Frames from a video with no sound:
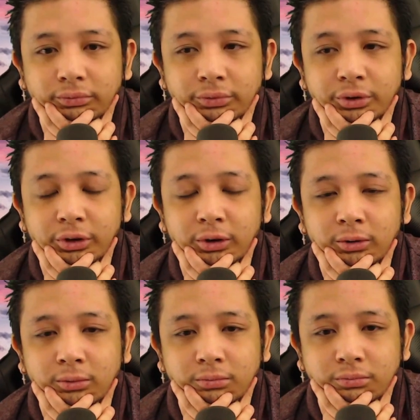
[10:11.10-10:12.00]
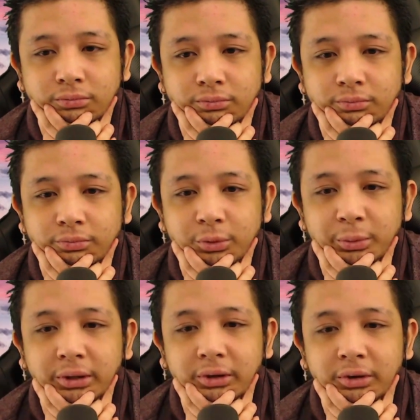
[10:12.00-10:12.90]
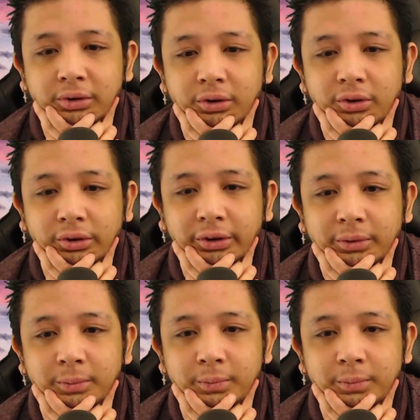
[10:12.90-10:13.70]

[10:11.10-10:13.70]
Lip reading: You know, we learned early